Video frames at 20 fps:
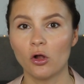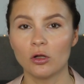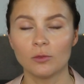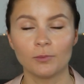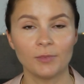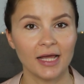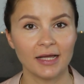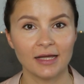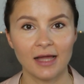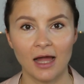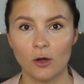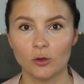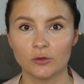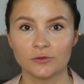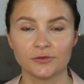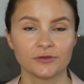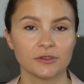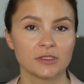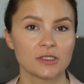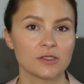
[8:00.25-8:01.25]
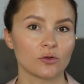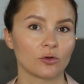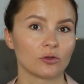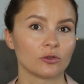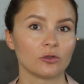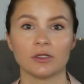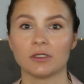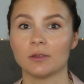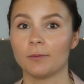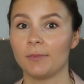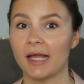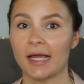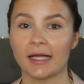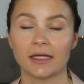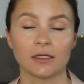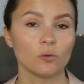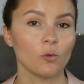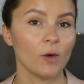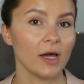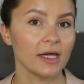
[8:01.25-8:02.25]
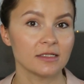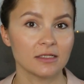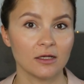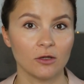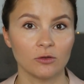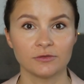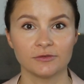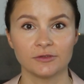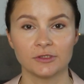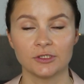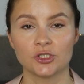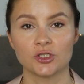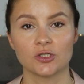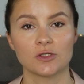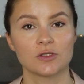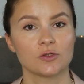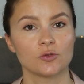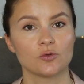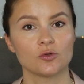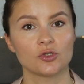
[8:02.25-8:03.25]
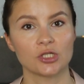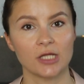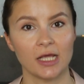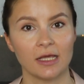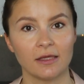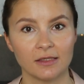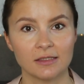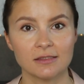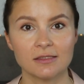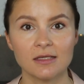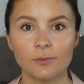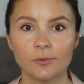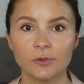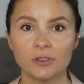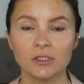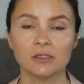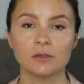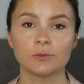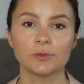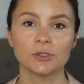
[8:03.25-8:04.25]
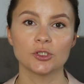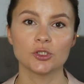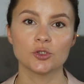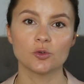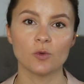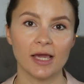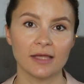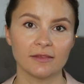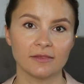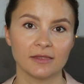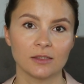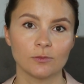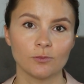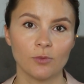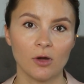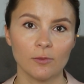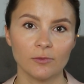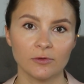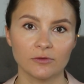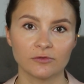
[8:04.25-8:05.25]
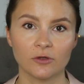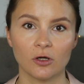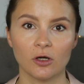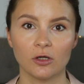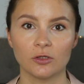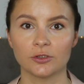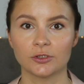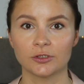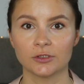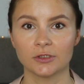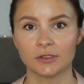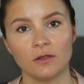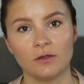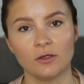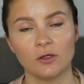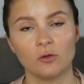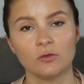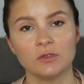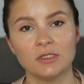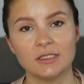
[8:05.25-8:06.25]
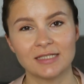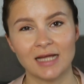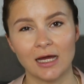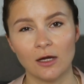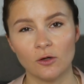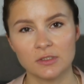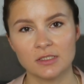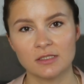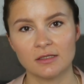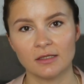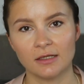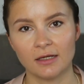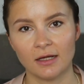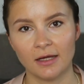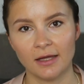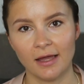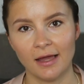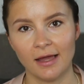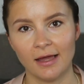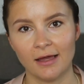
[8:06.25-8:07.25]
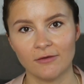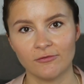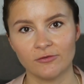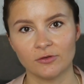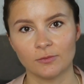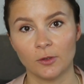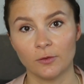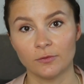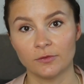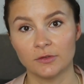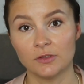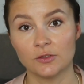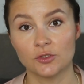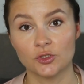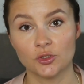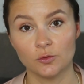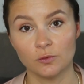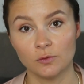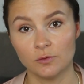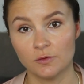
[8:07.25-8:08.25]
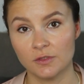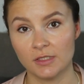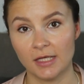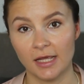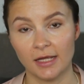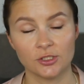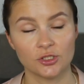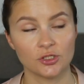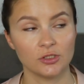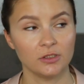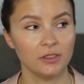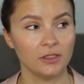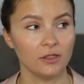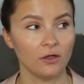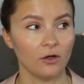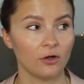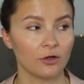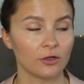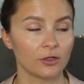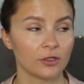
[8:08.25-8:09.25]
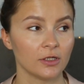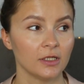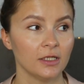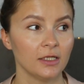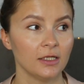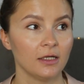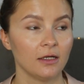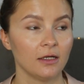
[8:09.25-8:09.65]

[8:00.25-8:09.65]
all black outfits or on a black and white outfit, just to shake things up a little bit, to add that pop of color. The only doubts that I have about these shoes actually are,